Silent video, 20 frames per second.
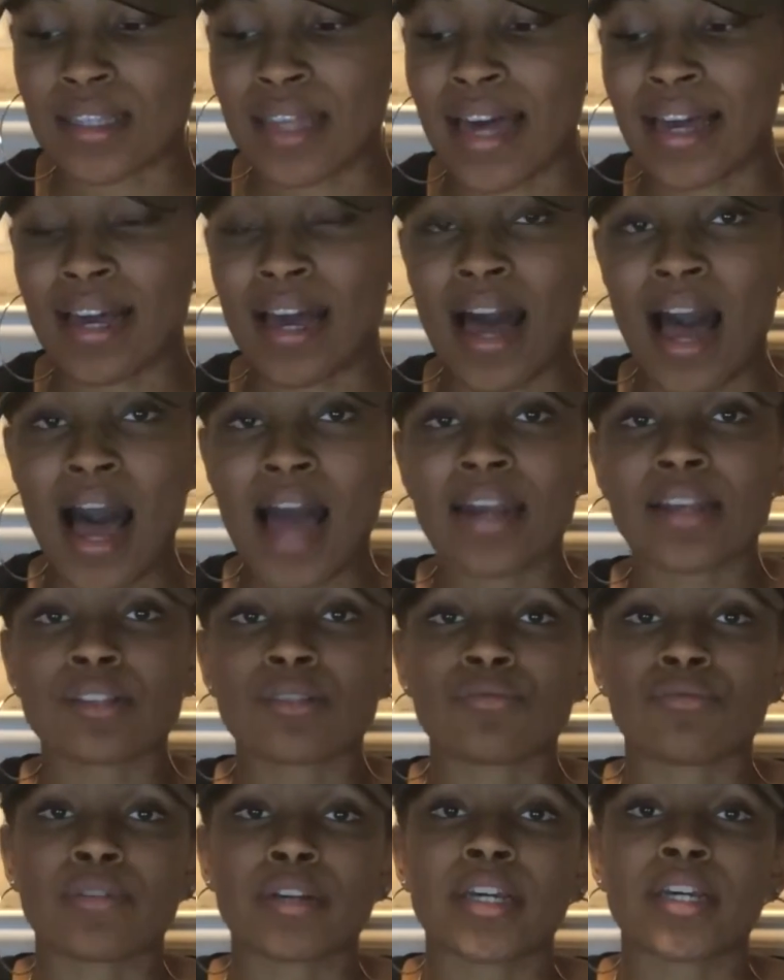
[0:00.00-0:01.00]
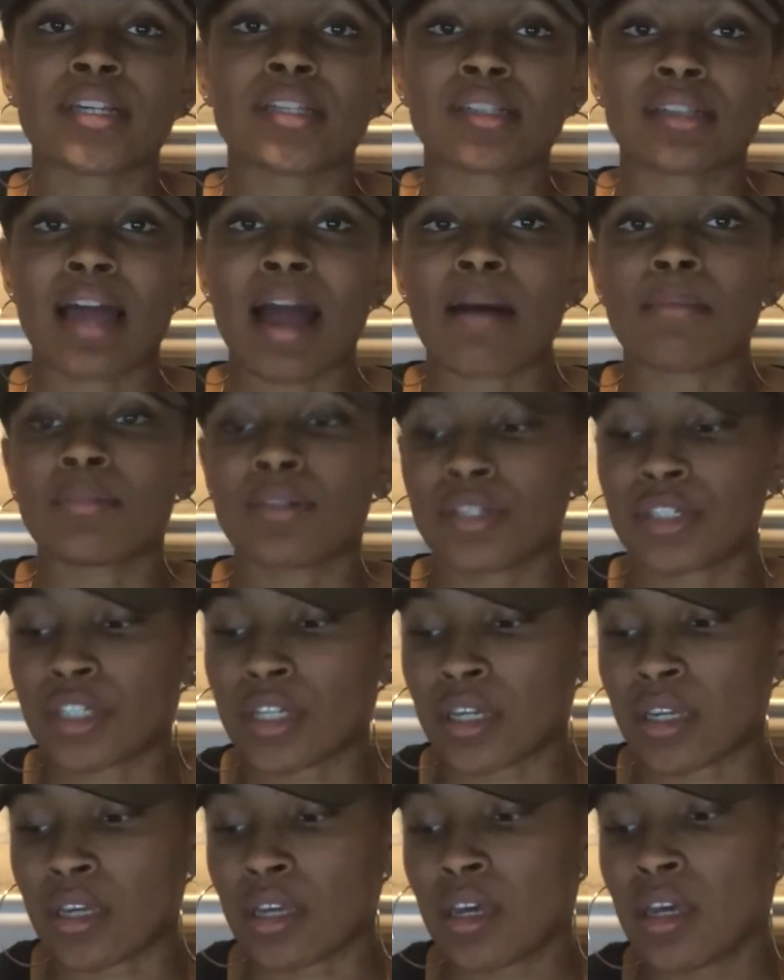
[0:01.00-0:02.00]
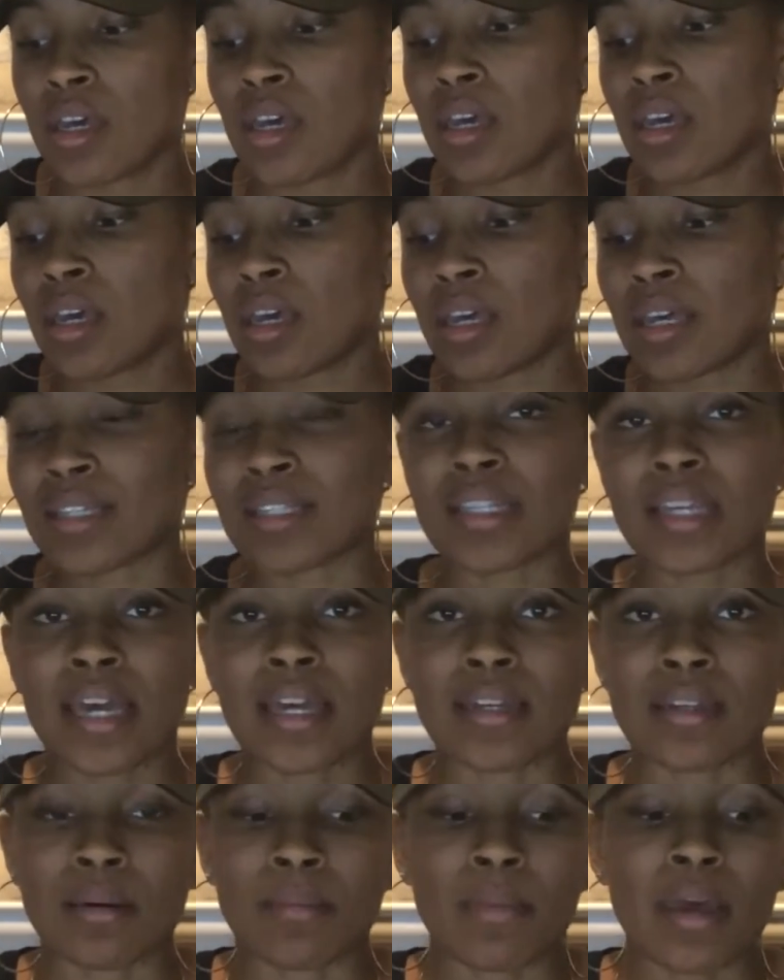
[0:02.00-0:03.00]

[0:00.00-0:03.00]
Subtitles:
that God is reestablishing his kingdom.